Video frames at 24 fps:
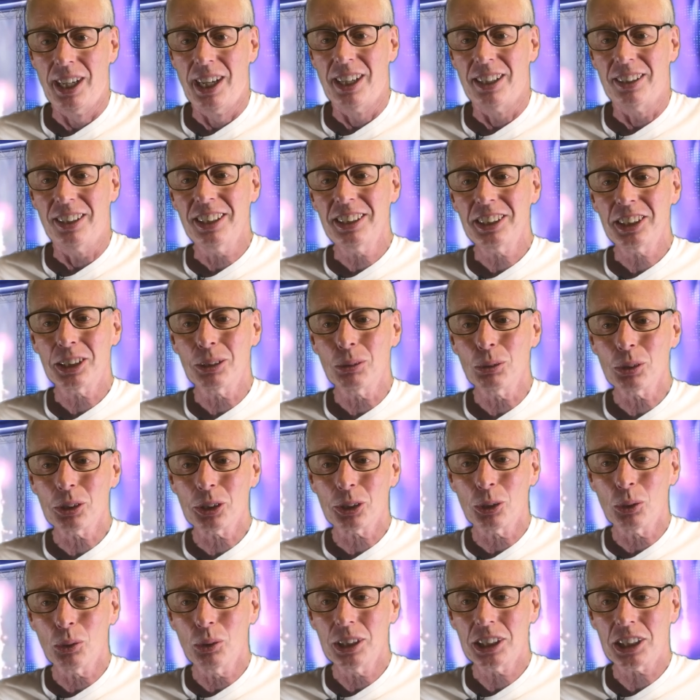Links to all
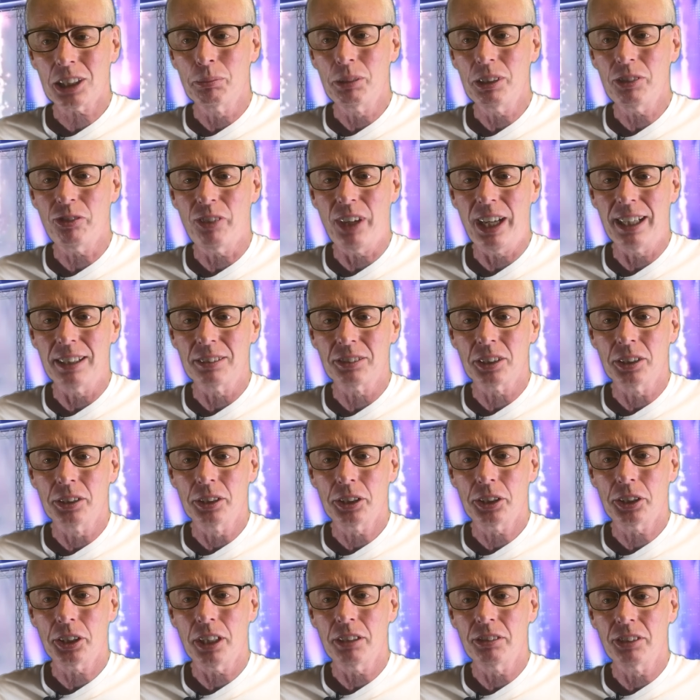stories can be found in the
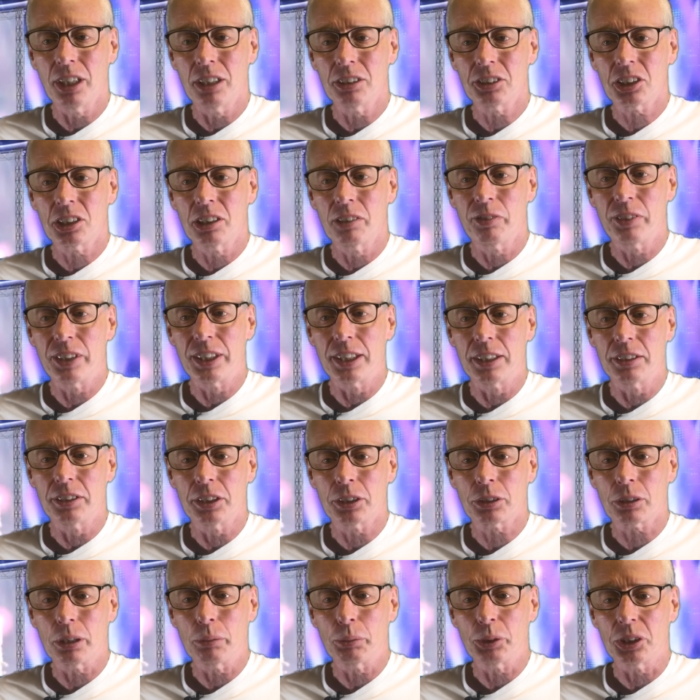show notes in the video
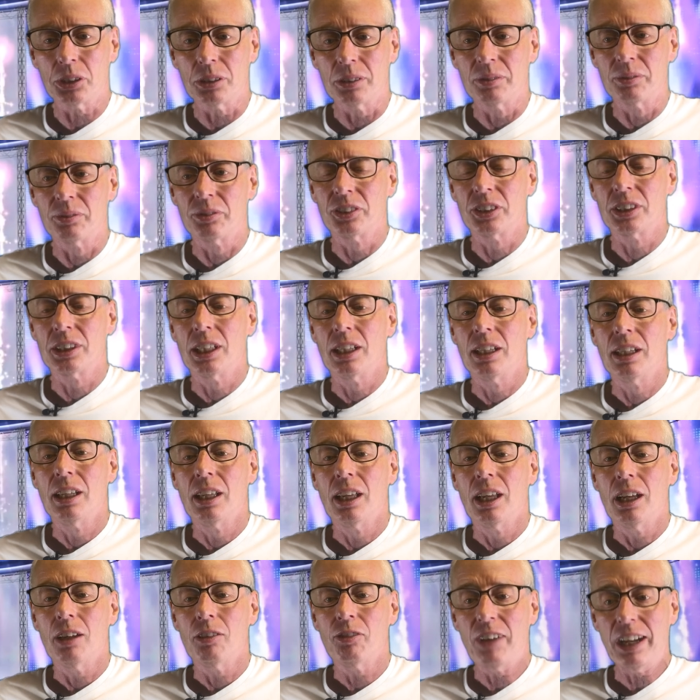description.
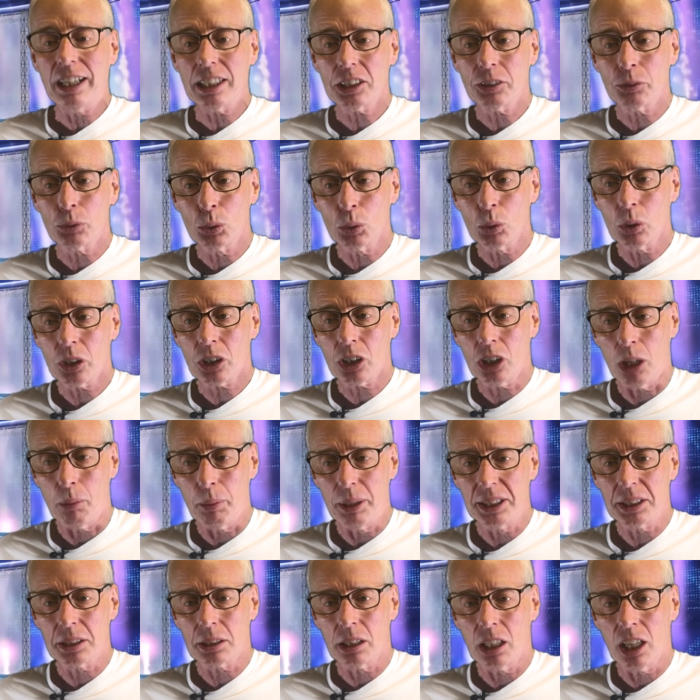Thanks for all the
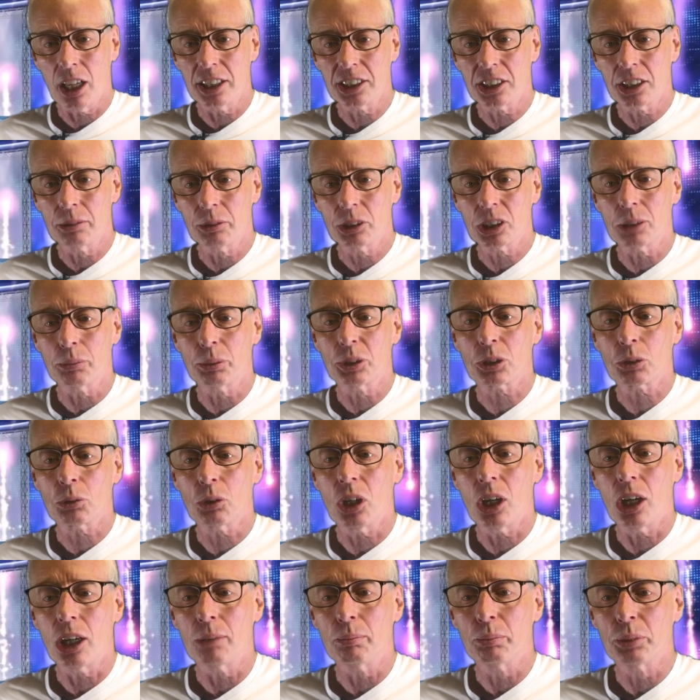comments, likes and
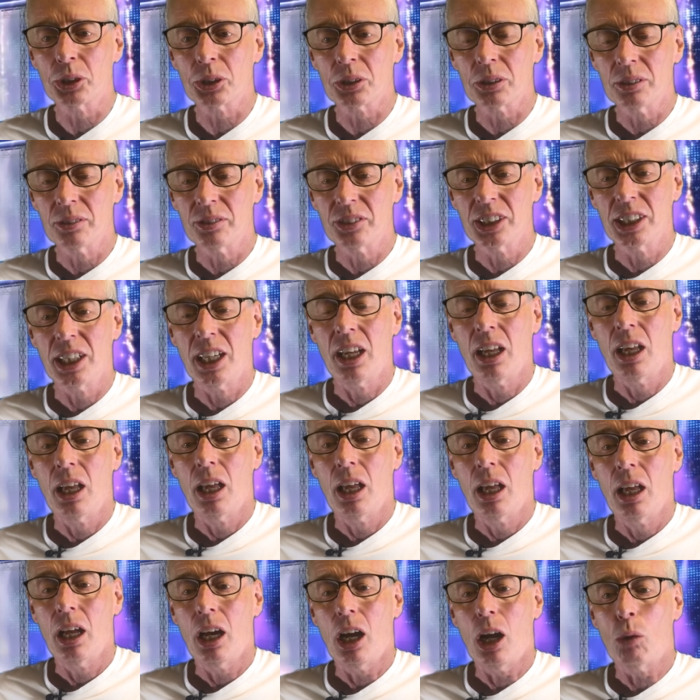subscribes.
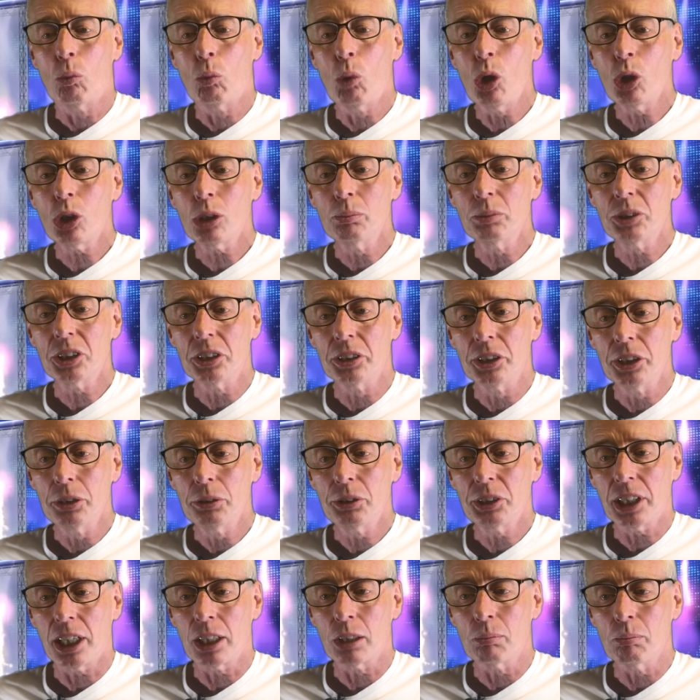Welcome to new
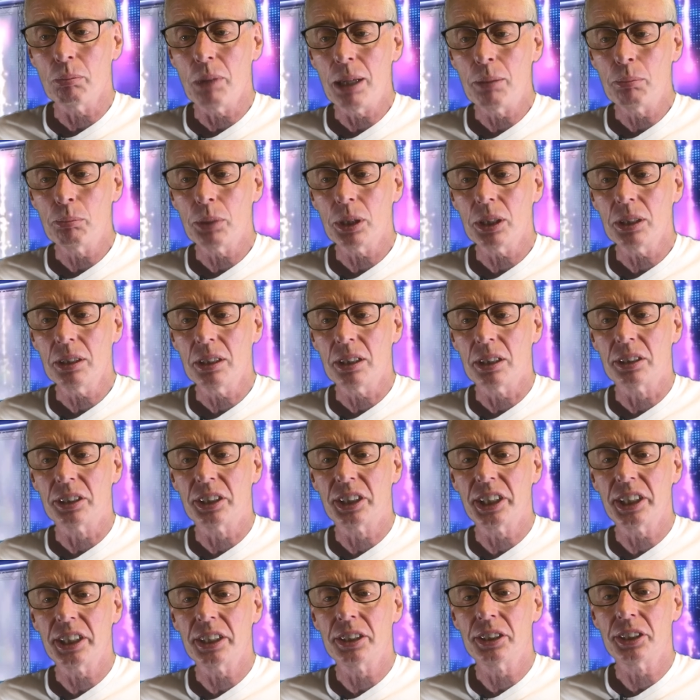channel member
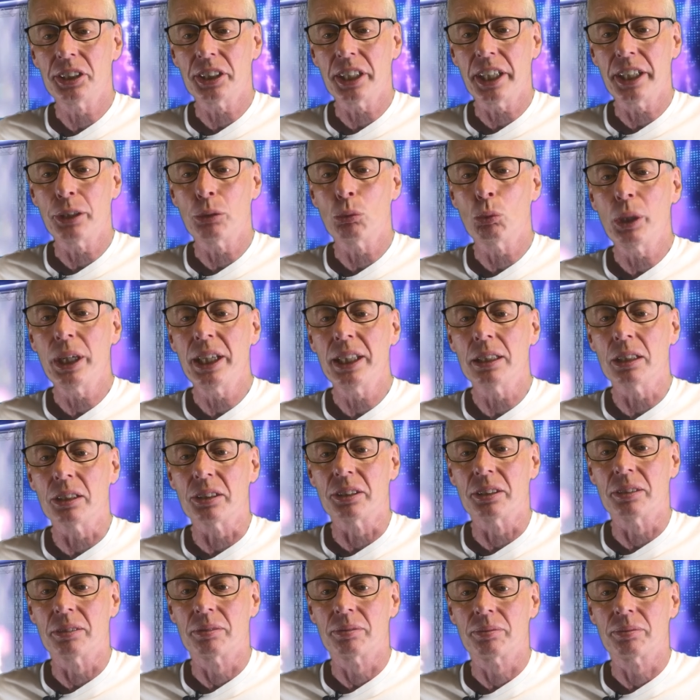D&J Whelan.